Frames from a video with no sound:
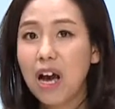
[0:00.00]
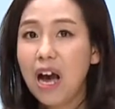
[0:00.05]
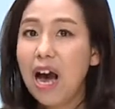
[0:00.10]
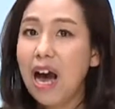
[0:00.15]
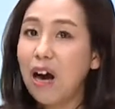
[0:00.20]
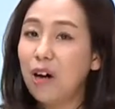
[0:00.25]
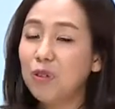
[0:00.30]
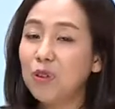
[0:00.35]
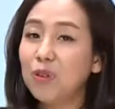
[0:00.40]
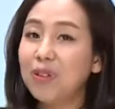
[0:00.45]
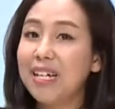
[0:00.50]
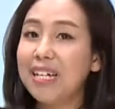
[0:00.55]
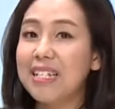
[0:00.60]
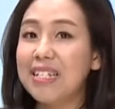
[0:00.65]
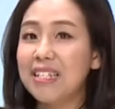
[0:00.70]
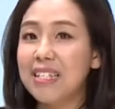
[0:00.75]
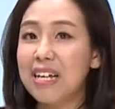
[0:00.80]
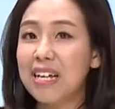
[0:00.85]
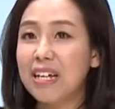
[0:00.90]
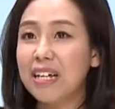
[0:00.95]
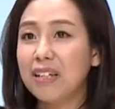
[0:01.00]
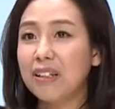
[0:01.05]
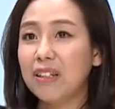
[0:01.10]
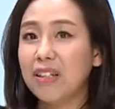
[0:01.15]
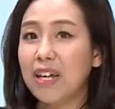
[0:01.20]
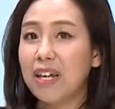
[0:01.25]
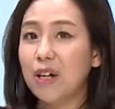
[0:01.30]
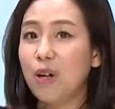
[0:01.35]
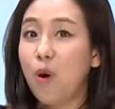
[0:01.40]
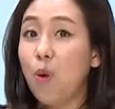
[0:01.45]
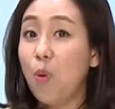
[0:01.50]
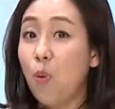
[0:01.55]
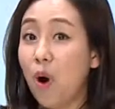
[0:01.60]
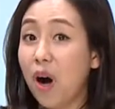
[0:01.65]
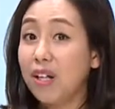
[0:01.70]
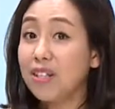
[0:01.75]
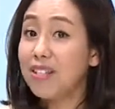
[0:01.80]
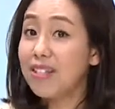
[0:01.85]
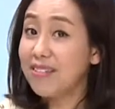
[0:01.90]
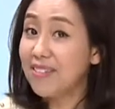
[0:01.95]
how do they say it like what's